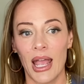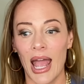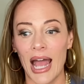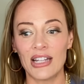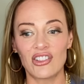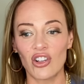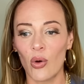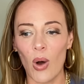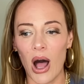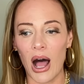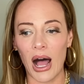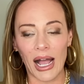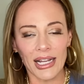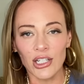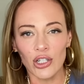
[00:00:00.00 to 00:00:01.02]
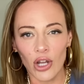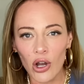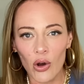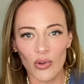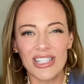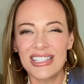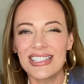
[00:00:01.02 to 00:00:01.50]
And so I
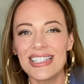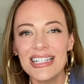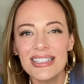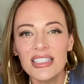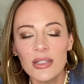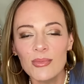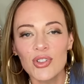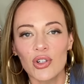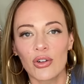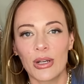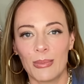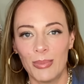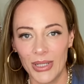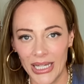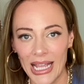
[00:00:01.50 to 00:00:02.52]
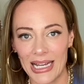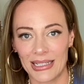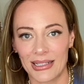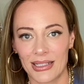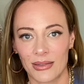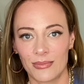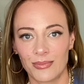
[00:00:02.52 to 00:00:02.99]
know the systems are in
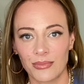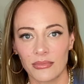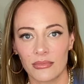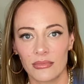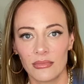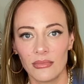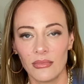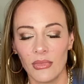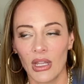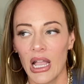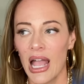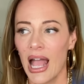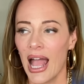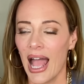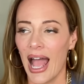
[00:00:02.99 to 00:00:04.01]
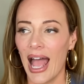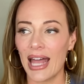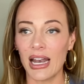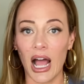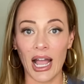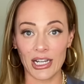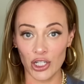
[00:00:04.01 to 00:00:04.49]
place.
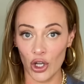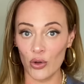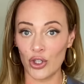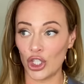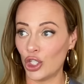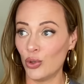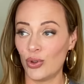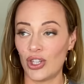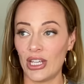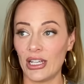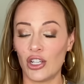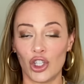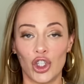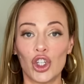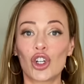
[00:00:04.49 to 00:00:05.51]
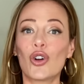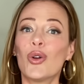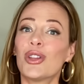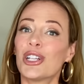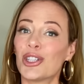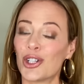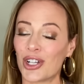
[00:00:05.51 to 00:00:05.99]
And I know that you think you're
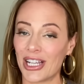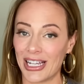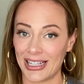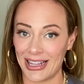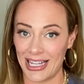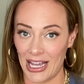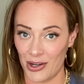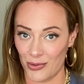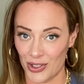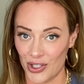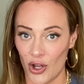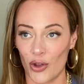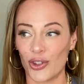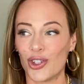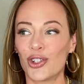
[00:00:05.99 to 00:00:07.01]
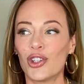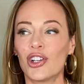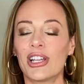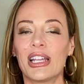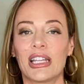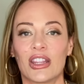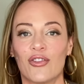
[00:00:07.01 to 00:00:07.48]
only looking at the end result. You're
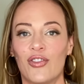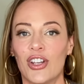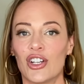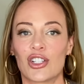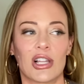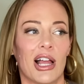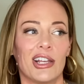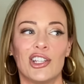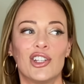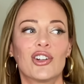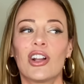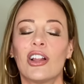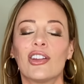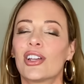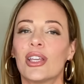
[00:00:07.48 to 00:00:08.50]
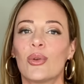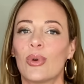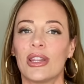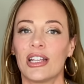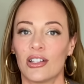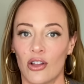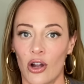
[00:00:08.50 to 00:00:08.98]
looking at the finish line. You're not looking
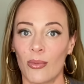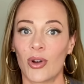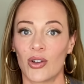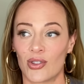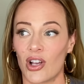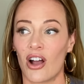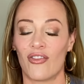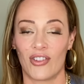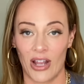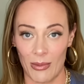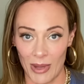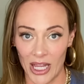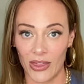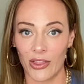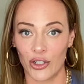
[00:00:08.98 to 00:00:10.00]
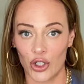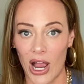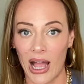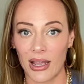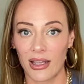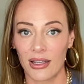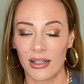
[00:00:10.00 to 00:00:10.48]
when the alarm goes off and I'm hitting the
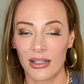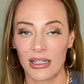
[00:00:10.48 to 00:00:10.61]
track.